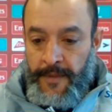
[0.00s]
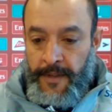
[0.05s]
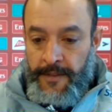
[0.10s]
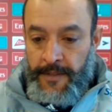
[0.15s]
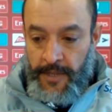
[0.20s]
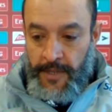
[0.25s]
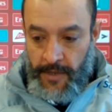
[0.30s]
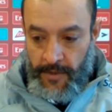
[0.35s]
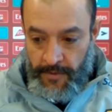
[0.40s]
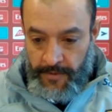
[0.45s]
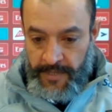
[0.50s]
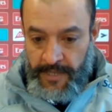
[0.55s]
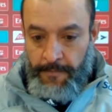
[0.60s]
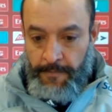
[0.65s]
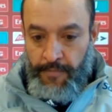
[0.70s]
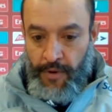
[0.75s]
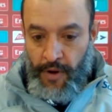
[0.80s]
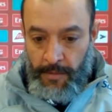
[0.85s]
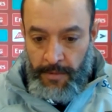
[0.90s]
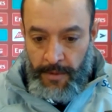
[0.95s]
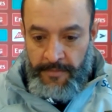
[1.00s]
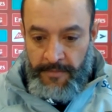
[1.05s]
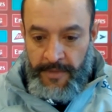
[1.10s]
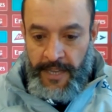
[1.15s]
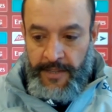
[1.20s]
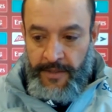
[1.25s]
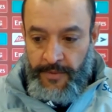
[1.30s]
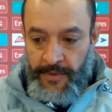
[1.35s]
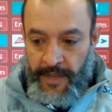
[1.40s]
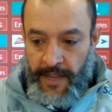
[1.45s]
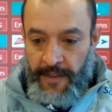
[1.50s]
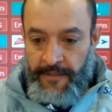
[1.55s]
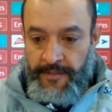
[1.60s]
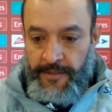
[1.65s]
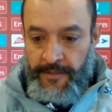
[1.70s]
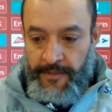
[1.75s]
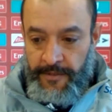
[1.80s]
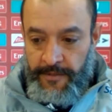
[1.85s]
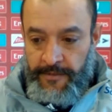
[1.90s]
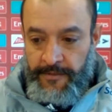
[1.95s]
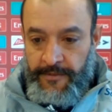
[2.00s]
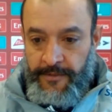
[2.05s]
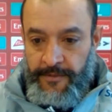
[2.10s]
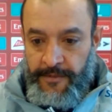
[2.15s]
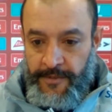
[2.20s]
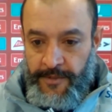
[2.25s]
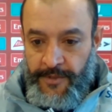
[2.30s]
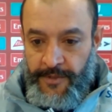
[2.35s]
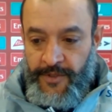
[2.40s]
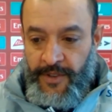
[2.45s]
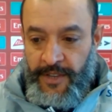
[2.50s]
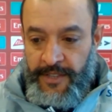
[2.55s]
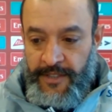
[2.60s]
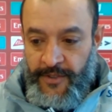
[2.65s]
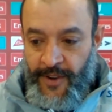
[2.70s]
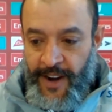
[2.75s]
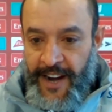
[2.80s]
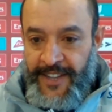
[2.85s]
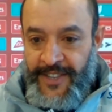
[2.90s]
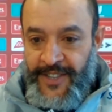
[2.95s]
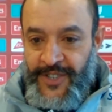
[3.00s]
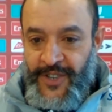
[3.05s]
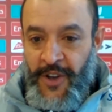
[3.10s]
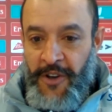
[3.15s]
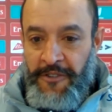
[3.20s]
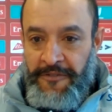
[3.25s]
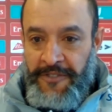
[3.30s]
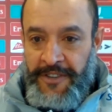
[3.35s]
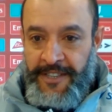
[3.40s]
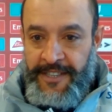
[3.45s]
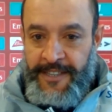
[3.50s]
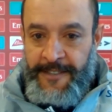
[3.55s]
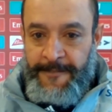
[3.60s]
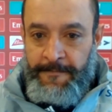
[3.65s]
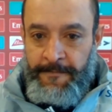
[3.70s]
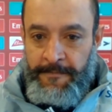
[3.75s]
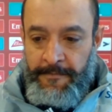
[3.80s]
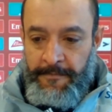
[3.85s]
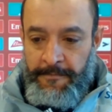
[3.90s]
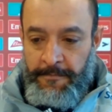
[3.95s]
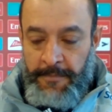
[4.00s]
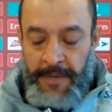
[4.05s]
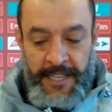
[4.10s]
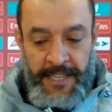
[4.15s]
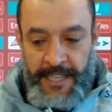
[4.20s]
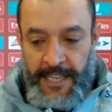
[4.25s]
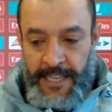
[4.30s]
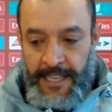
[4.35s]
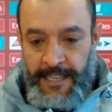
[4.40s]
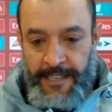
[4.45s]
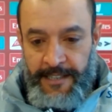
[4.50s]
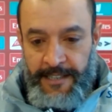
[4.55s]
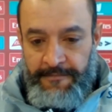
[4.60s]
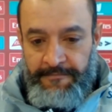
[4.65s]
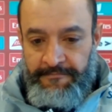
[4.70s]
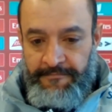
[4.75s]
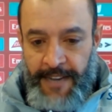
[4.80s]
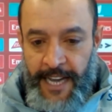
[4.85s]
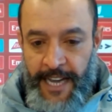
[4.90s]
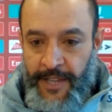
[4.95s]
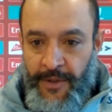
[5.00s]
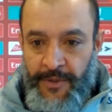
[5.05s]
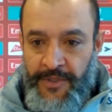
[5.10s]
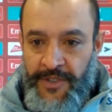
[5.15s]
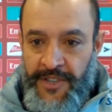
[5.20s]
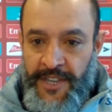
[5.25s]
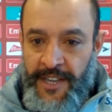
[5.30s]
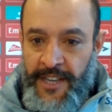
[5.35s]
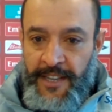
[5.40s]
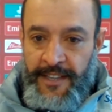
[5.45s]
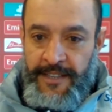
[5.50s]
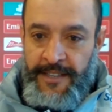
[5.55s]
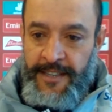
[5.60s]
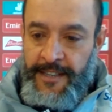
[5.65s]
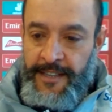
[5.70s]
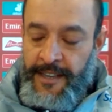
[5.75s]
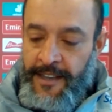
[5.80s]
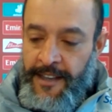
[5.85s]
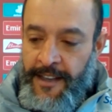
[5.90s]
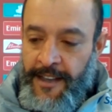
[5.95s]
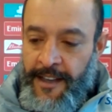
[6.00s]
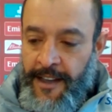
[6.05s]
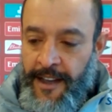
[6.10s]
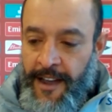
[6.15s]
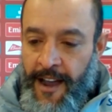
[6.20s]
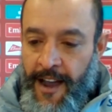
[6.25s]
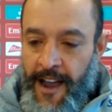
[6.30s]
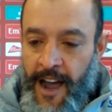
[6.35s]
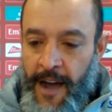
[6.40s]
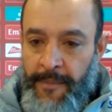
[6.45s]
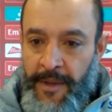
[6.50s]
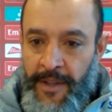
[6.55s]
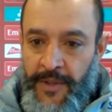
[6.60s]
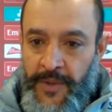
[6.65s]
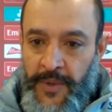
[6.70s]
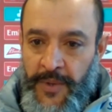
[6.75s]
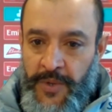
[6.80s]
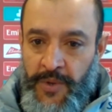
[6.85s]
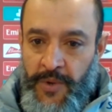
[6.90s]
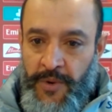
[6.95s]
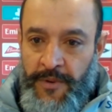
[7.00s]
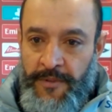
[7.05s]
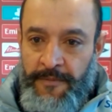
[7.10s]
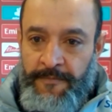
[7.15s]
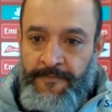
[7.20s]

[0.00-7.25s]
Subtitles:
So it's a problem that we have to try and solve it. But I don't see it coming too soon.